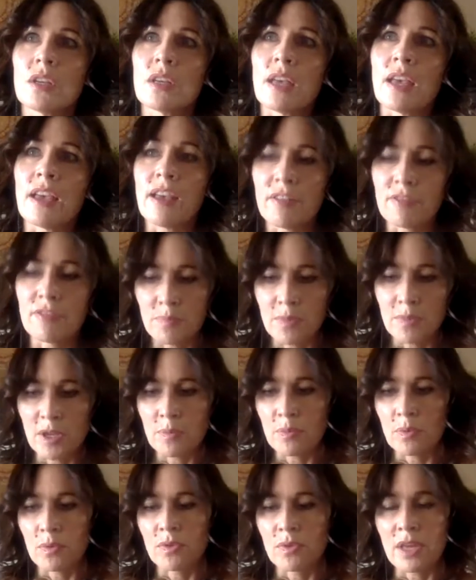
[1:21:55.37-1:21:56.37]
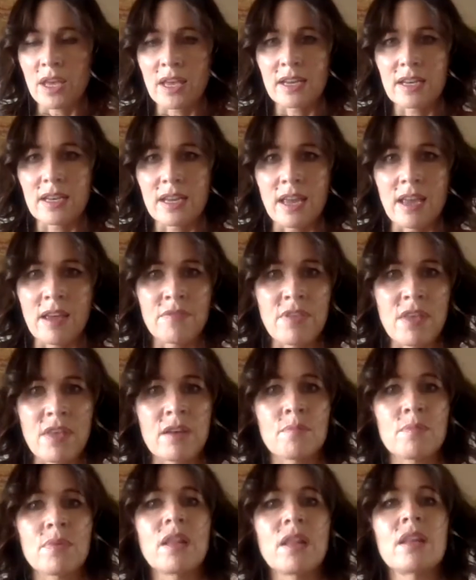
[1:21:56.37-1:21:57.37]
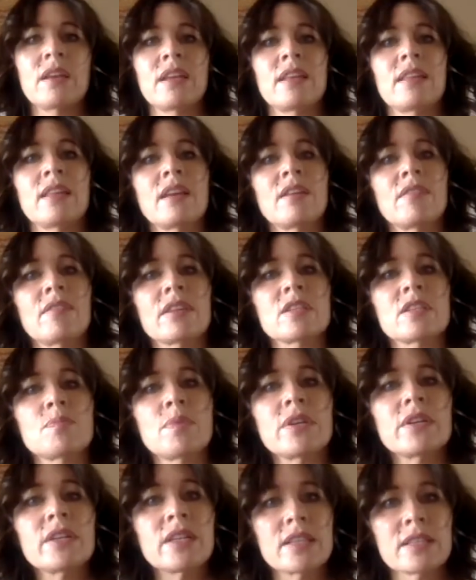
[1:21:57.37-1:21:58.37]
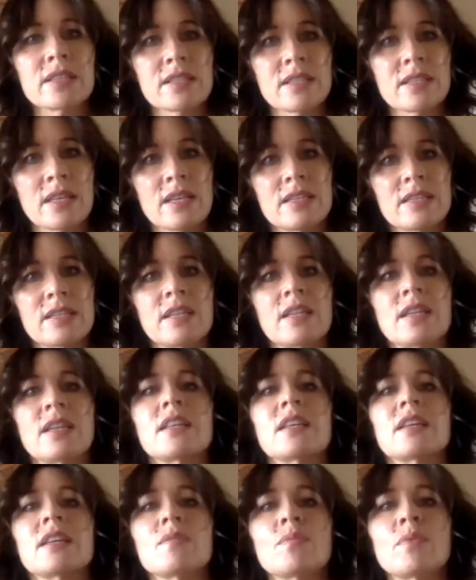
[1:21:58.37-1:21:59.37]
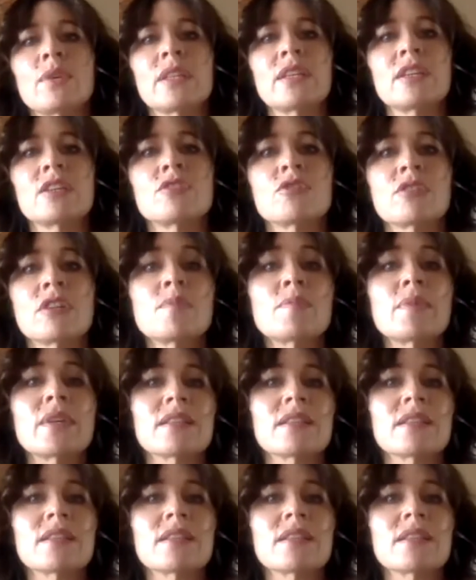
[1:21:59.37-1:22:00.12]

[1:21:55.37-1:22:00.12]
have people that have that ability, that have experienced that together, where they're dreaming the